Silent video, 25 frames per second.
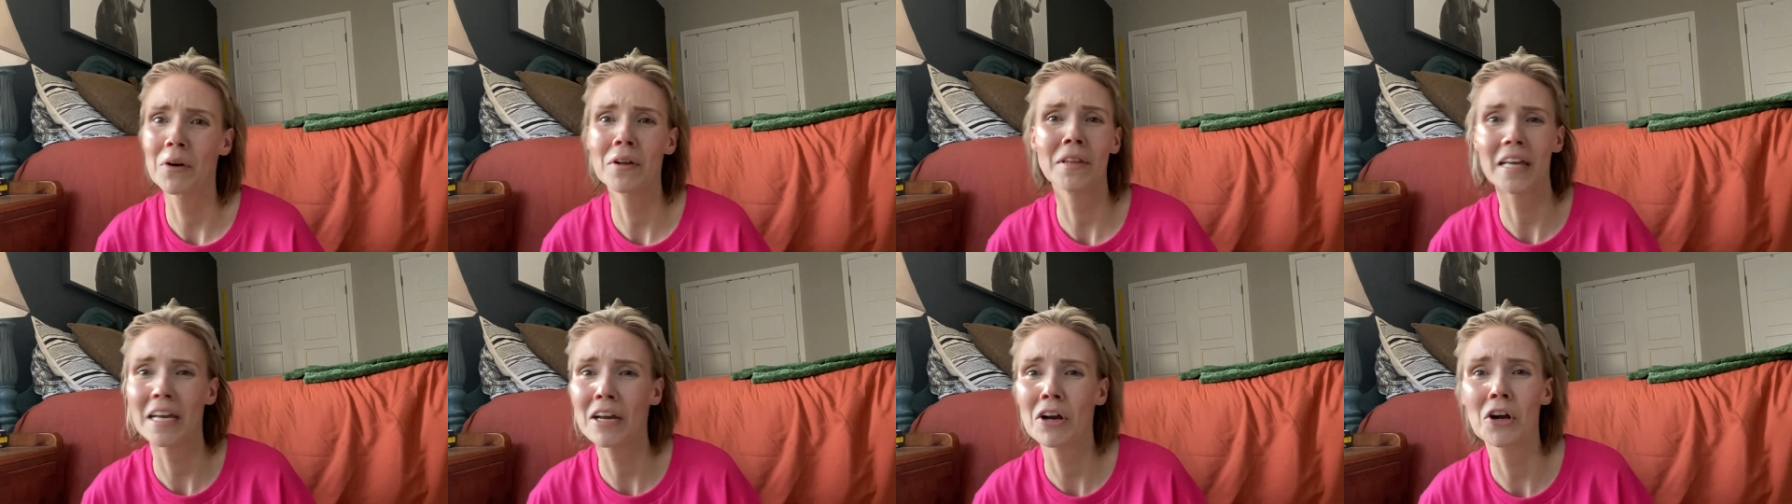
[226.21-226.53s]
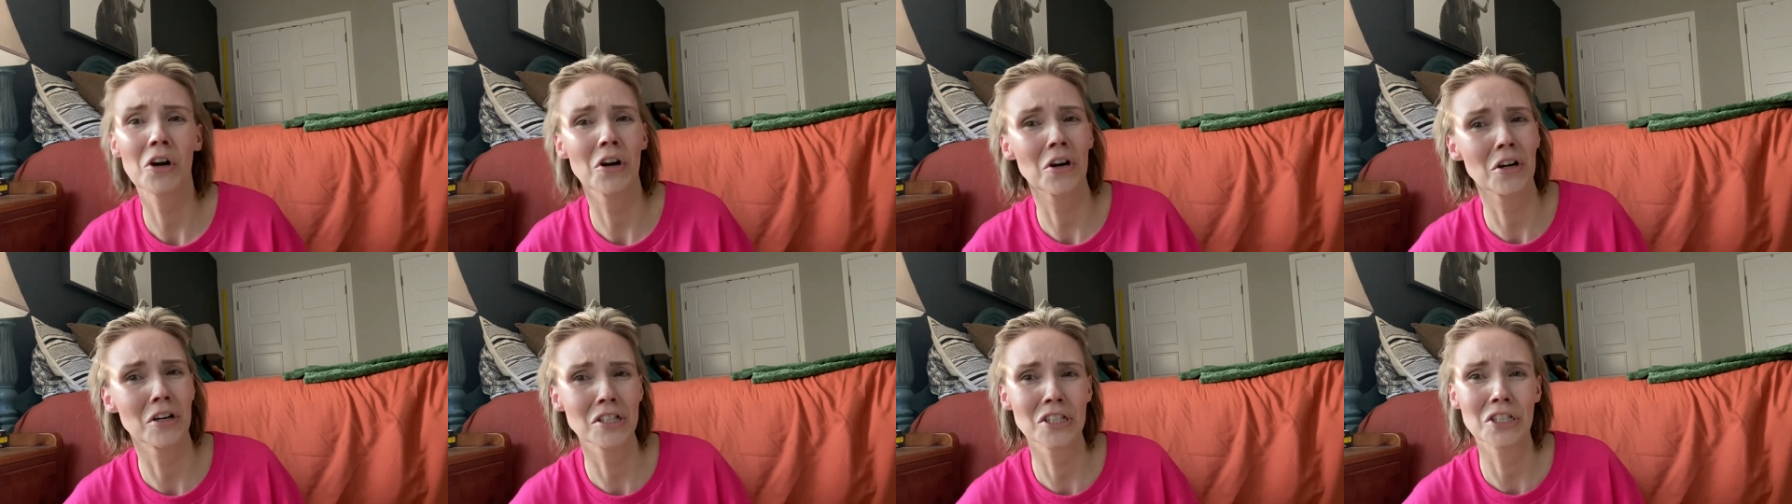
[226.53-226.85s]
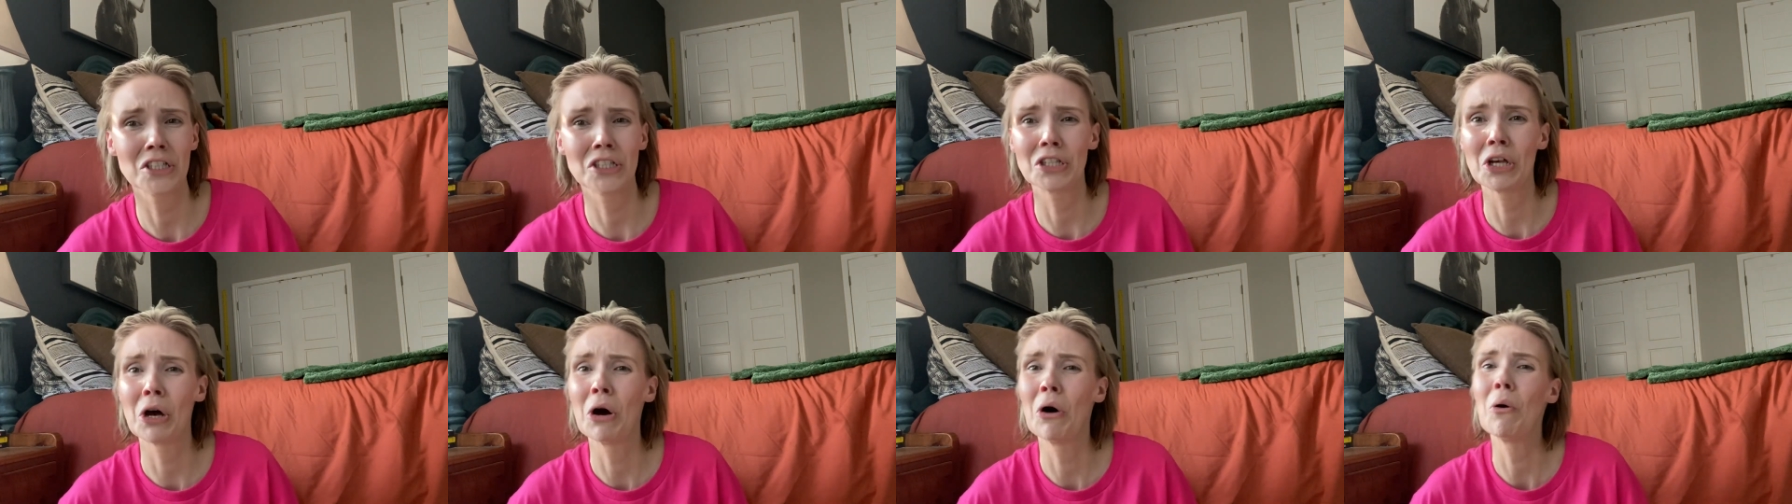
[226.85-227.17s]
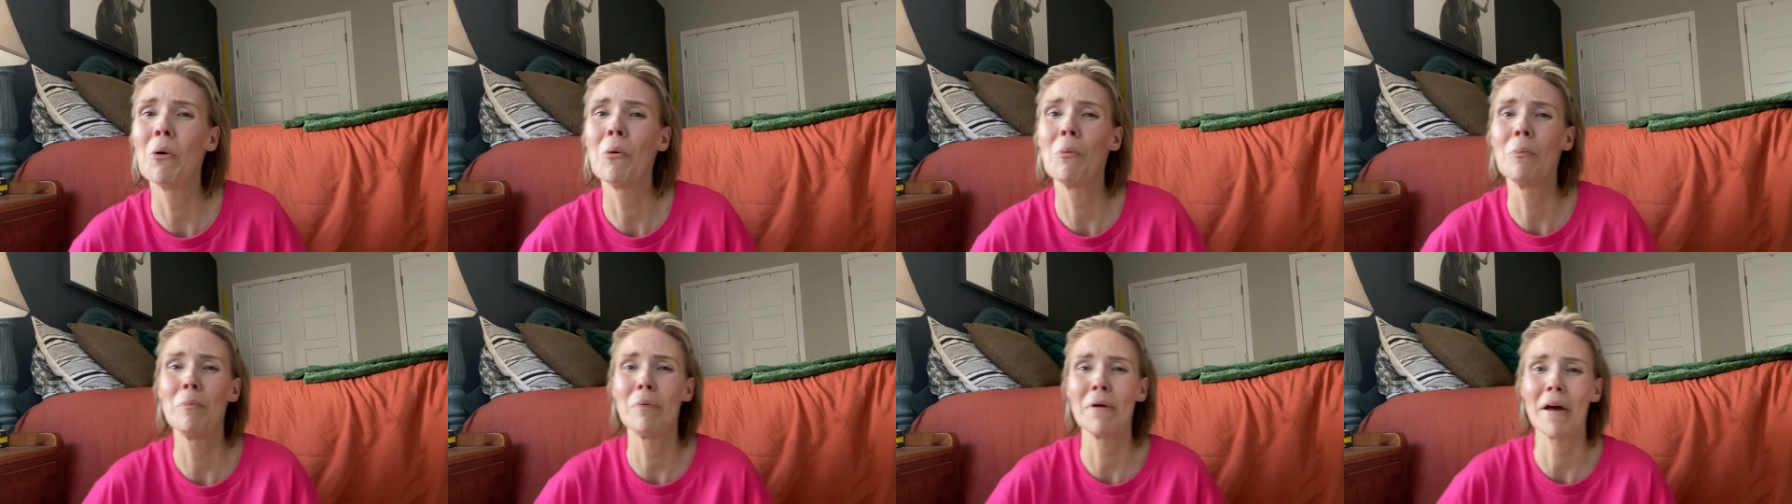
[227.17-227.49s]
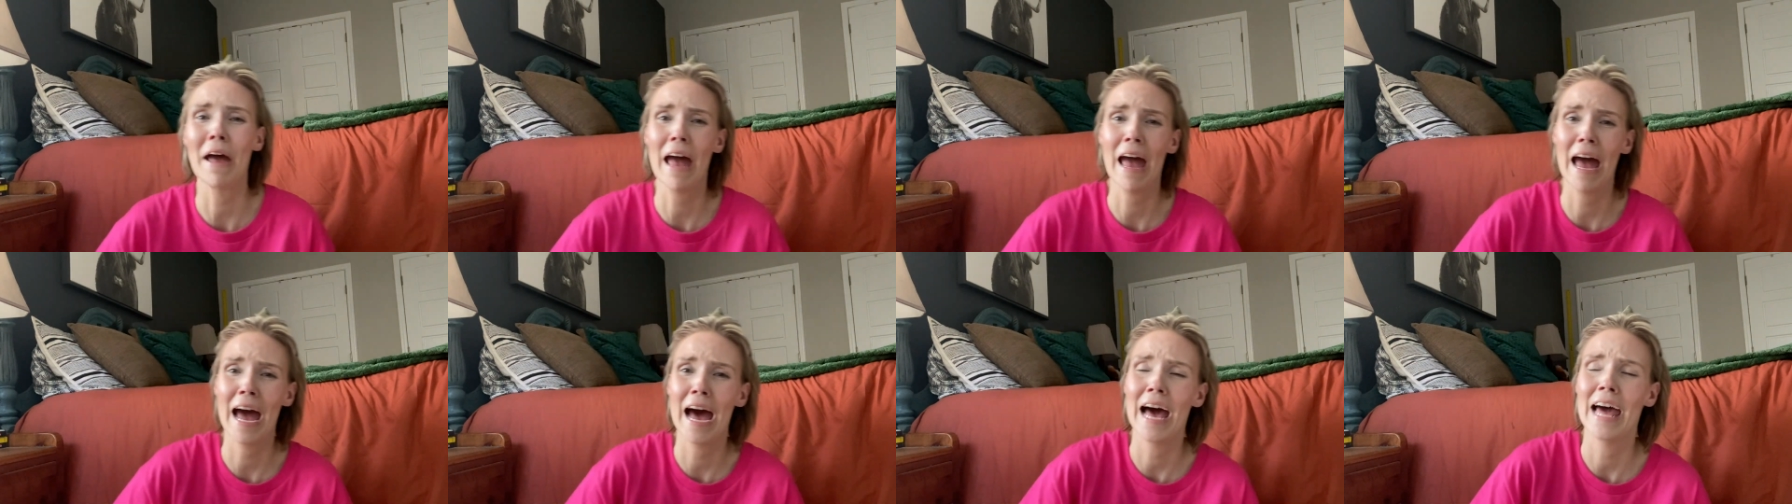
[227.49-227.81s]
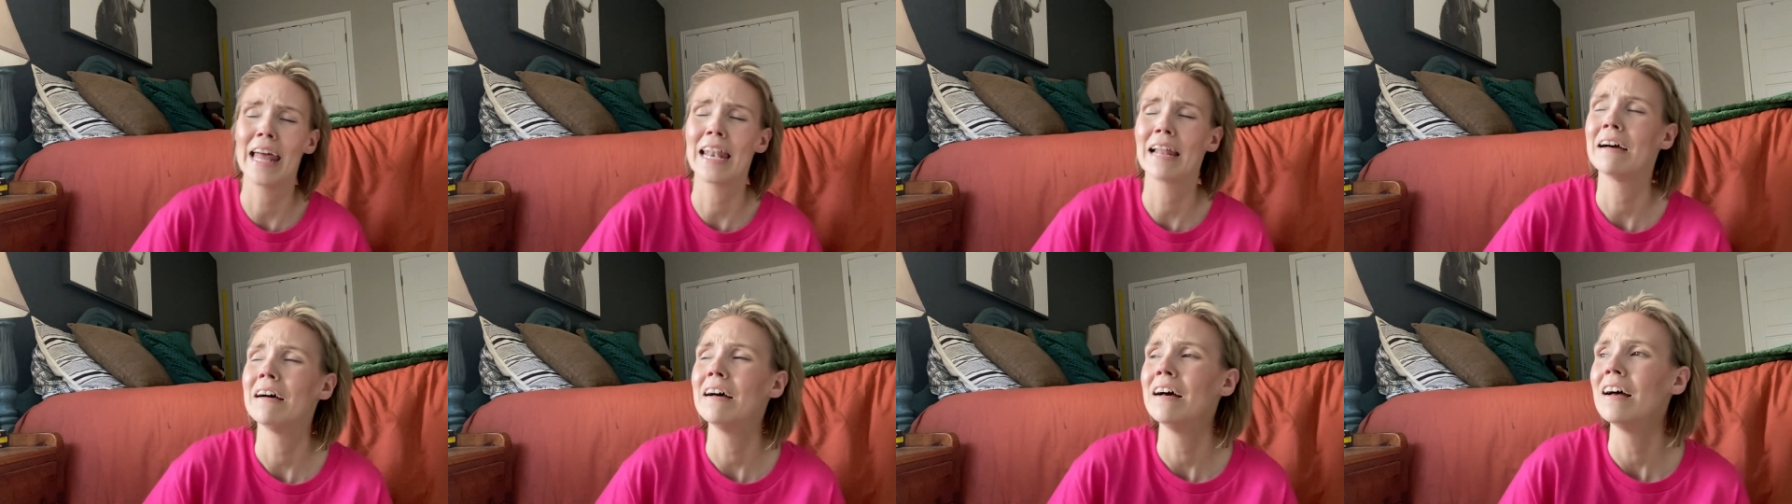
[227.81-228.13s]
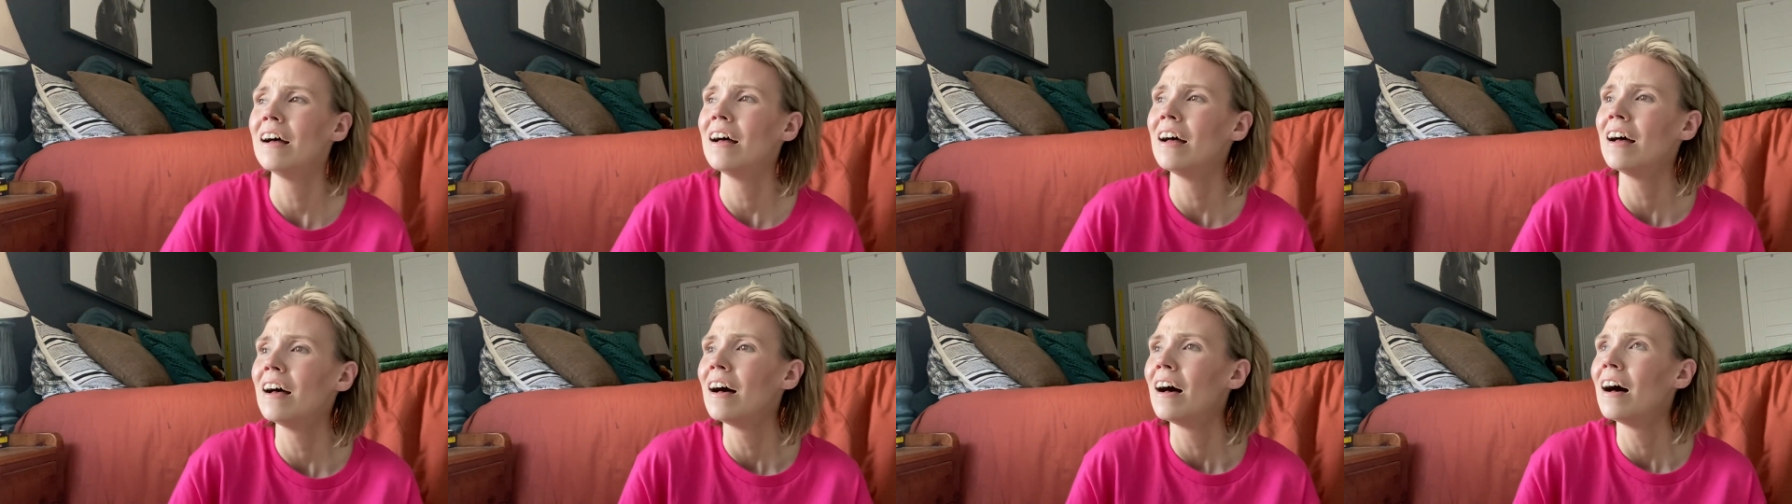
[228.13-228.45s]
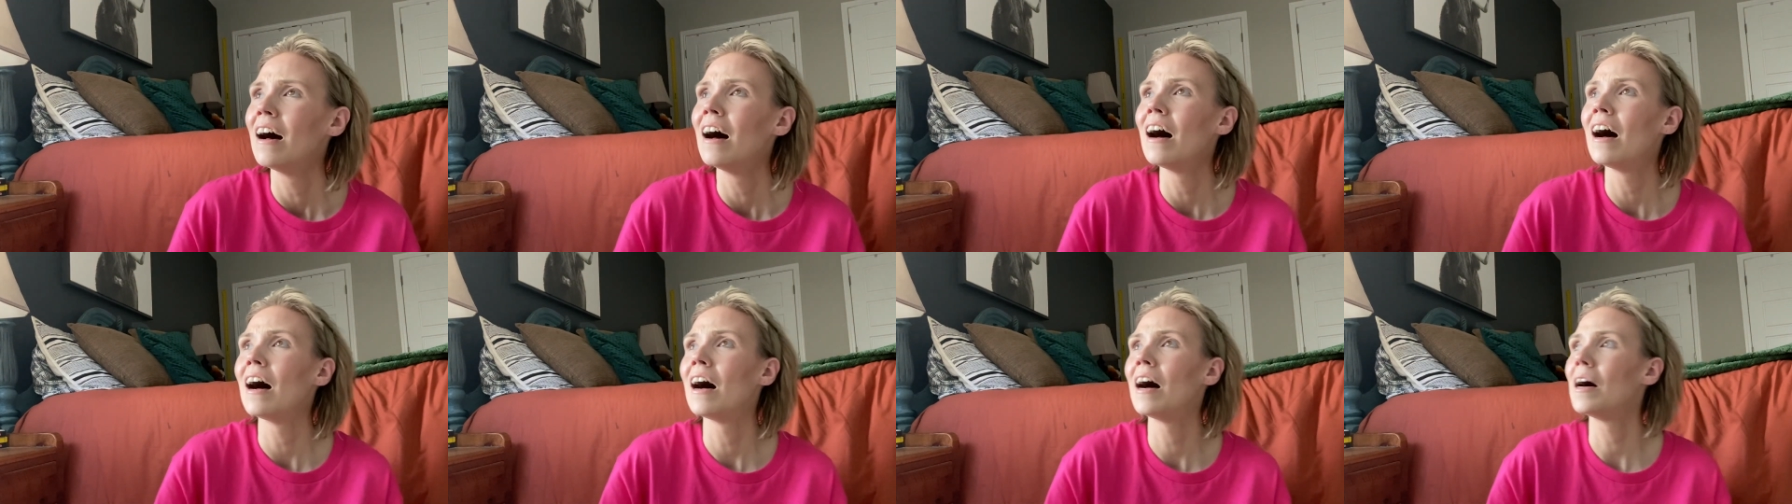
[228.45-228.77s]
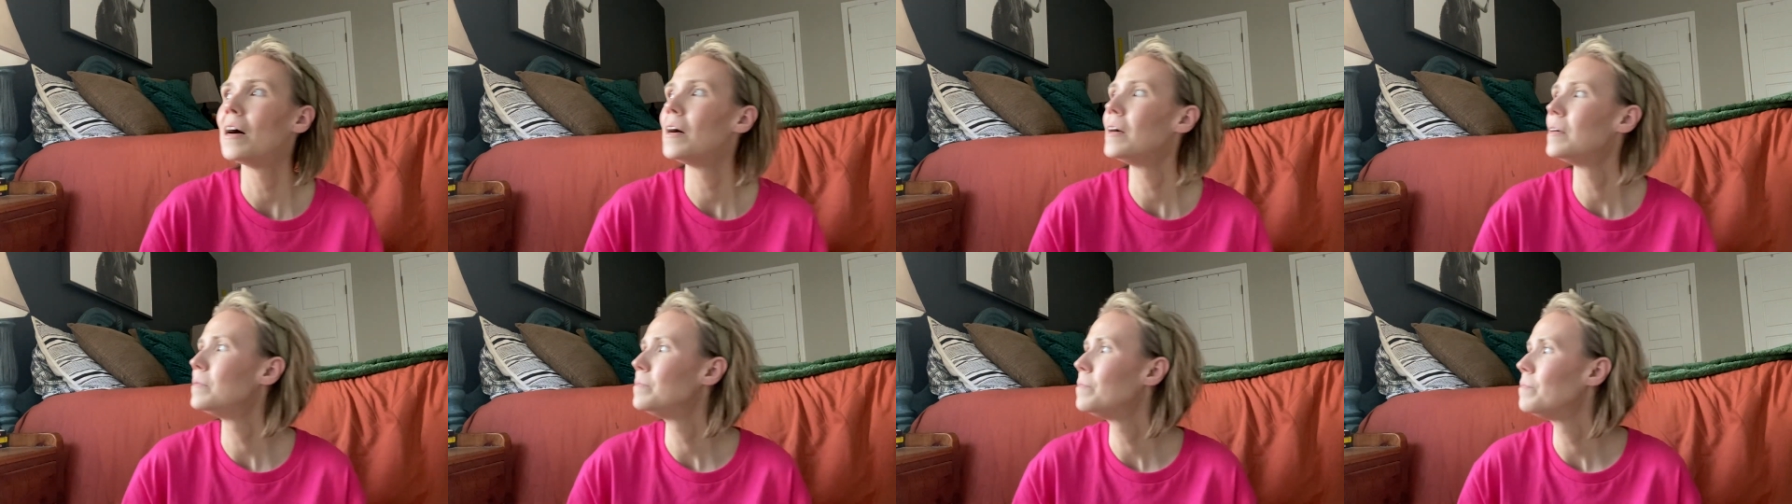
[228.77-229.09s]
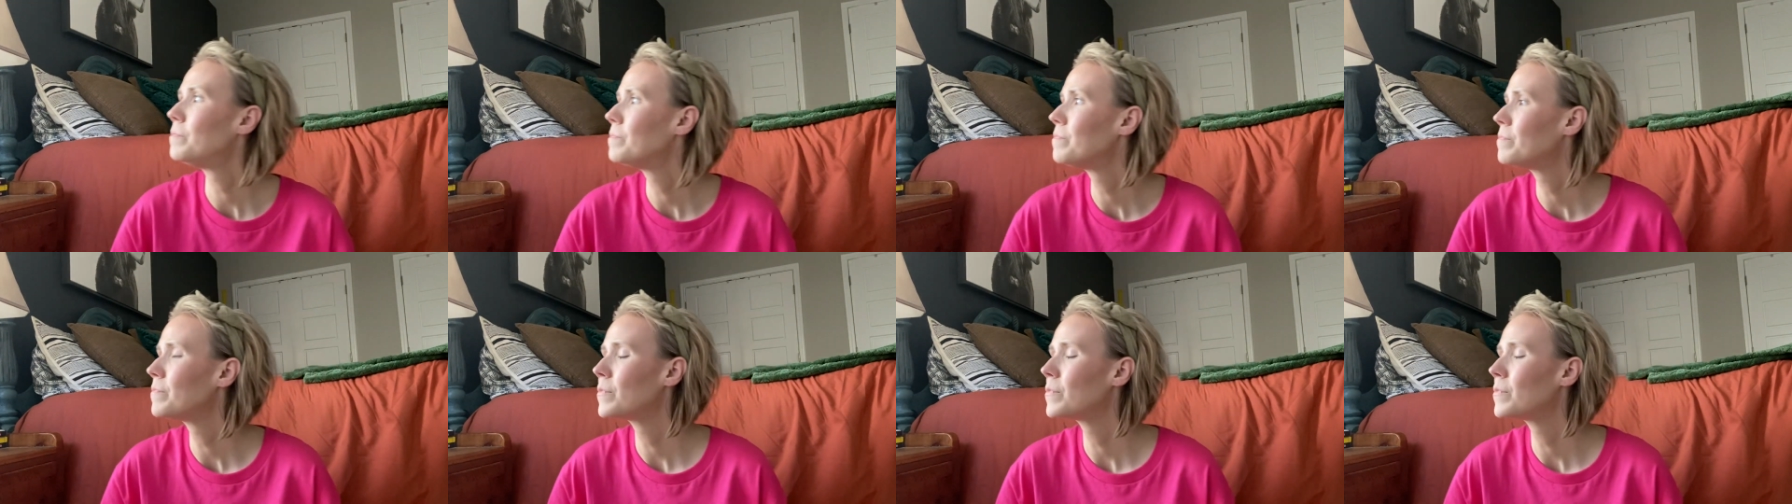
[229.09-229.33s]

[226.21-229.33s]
They hurt so bad.